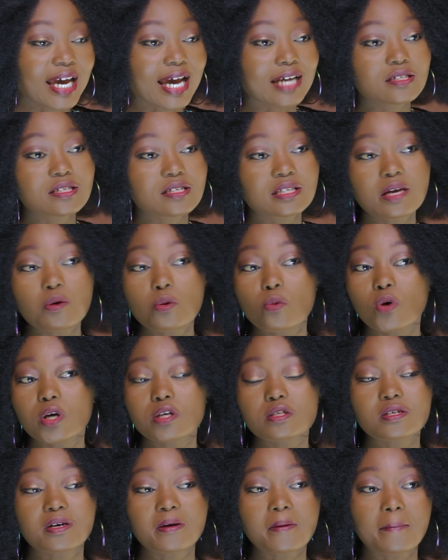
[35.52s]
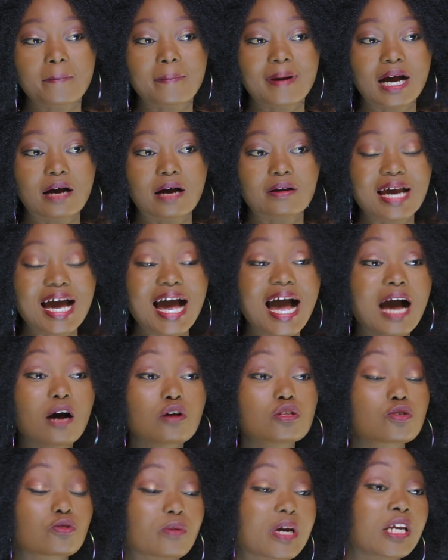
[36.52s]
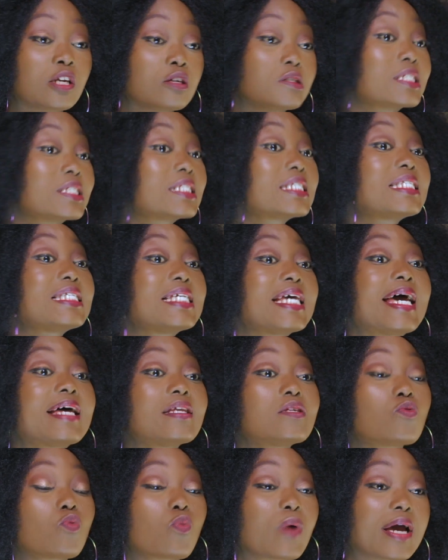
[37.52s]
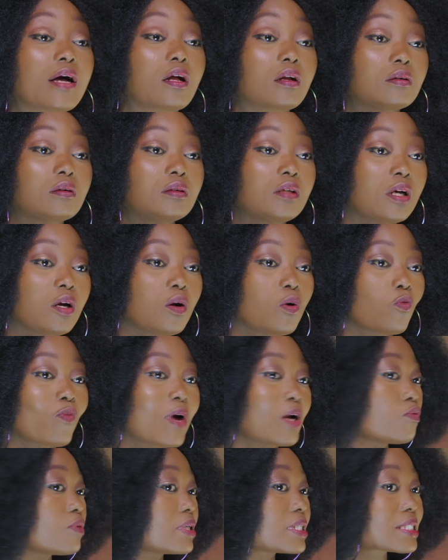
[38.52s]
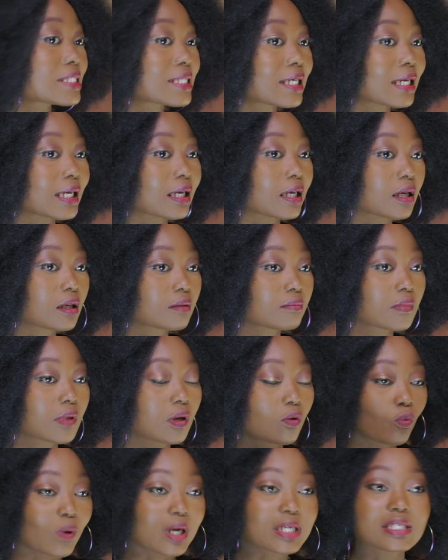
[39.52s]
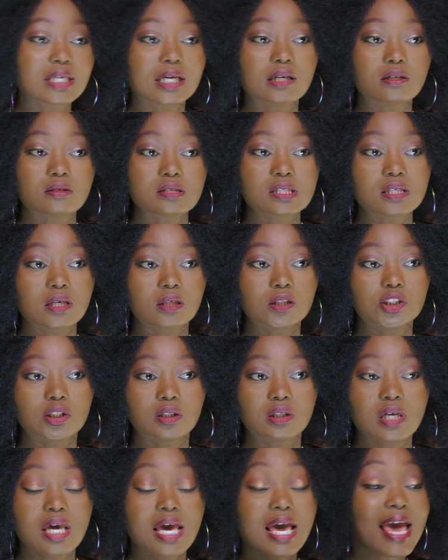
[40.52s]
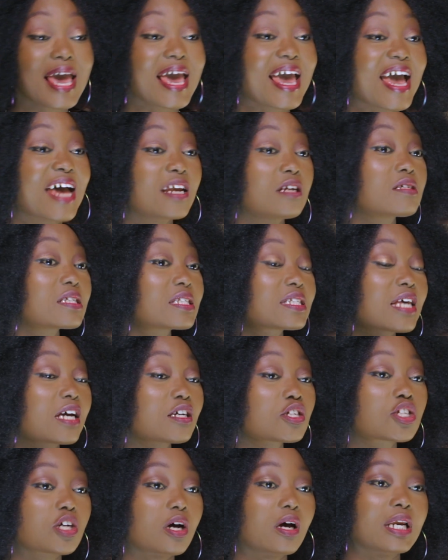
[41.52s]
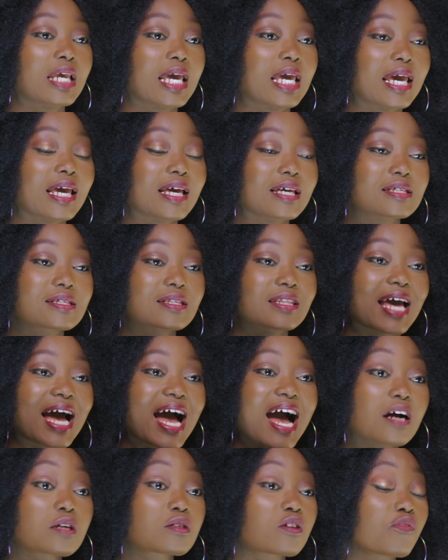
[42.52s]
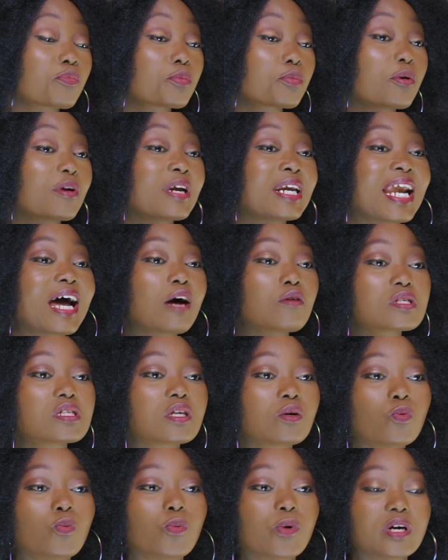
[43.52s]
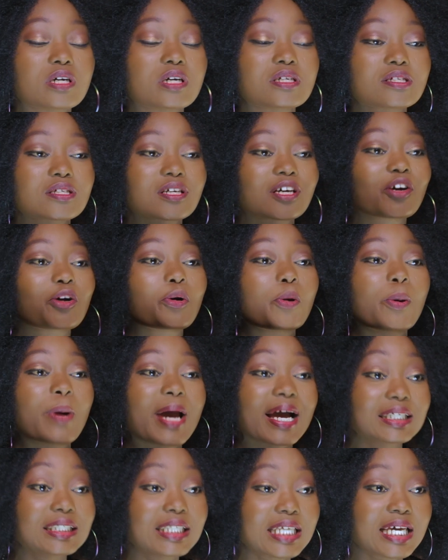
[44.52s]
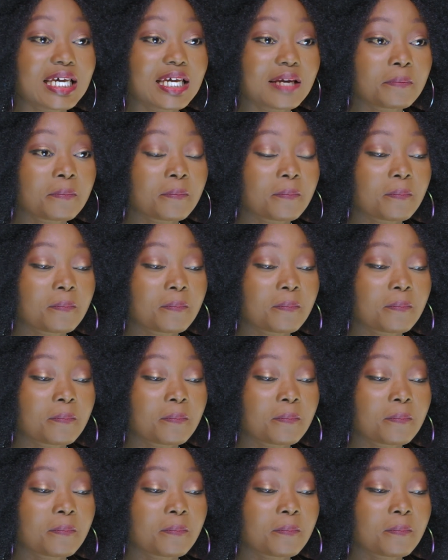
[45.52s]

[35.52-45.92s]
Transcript: And today we want to talk about how to enunciate well when we sing. What's enunciation? Enunciation is the act of pronouncing words correctly,